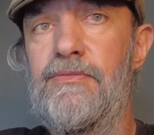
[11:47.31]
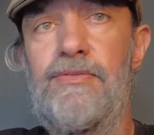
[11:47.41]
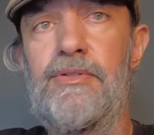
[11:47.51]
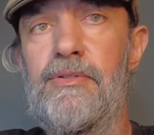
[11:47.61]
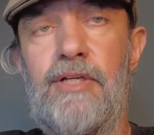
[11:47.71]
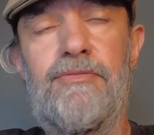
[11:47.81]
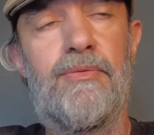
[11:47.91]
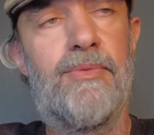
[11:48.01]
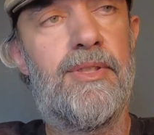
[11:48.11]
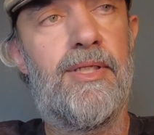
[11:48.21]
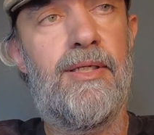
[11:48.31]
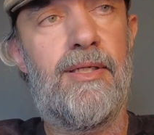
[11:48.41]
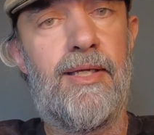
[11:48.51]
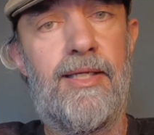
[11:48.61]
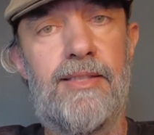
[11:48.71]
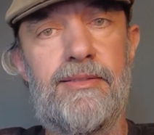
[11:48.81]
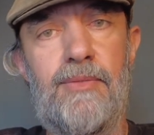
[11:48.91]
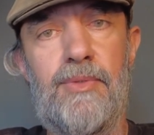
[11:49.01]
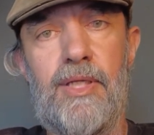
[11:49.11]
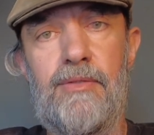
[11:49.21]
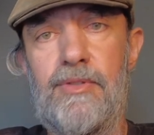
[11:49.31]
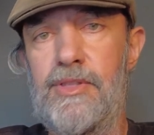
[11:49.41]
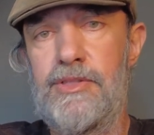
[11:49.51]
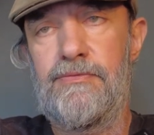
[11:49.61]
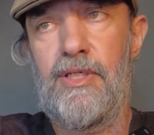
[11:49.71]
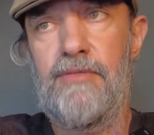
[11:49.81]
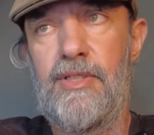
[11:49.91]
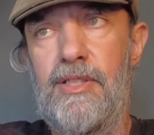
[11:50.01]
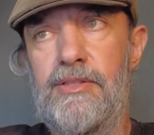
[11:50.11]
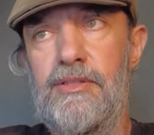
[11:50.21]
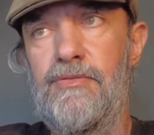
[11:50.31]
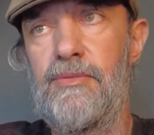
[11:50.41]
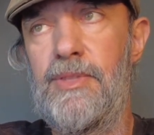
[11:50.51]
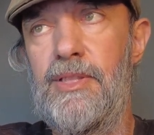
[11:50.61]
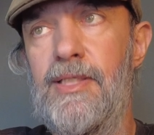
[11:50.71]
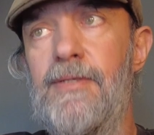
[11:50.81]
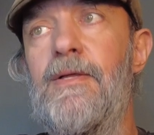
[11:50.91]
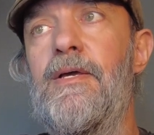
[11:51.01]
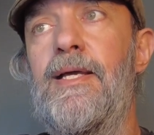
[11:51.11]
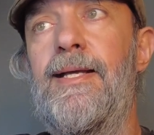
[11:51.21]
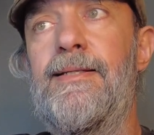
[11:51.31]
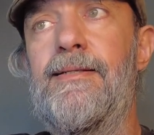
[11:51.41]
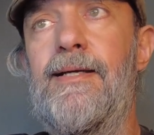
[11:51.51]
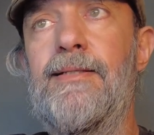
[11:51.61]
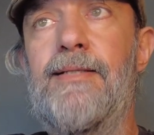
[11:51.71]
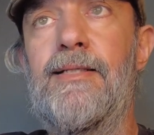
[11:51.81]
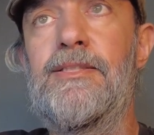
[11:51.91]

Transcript: photographing with ASA 100 is very easy for me. At night I